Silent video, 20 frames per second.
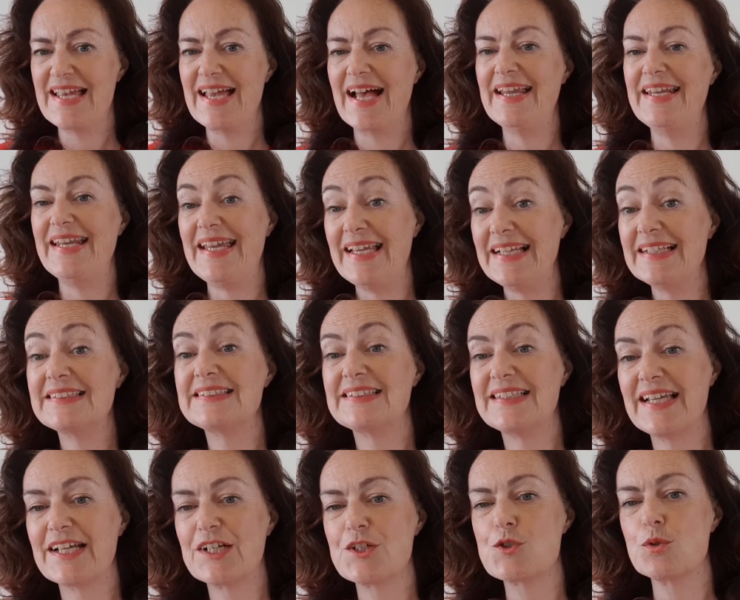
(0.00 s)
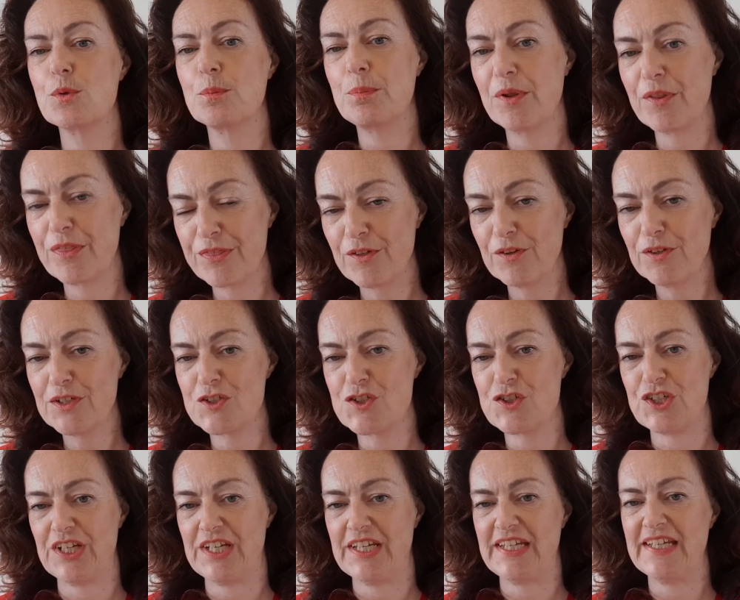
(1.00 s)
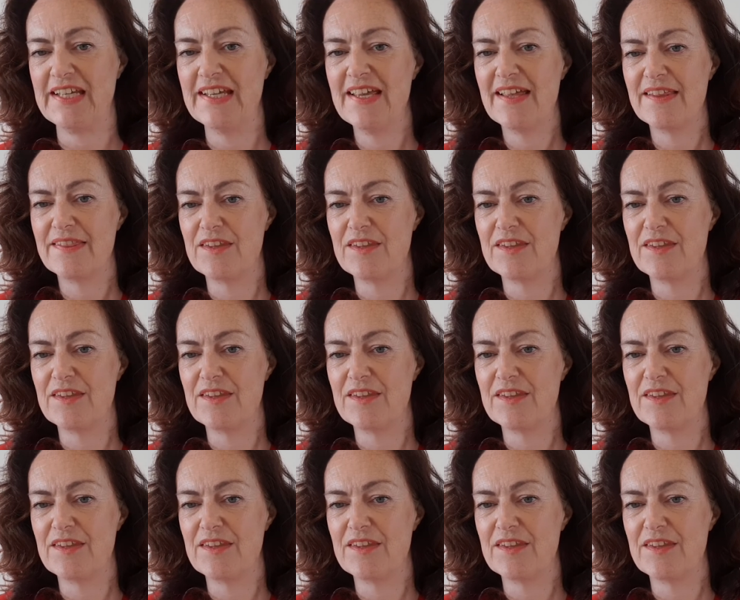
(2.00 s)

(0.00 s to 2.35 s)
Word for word: an intellectual pathology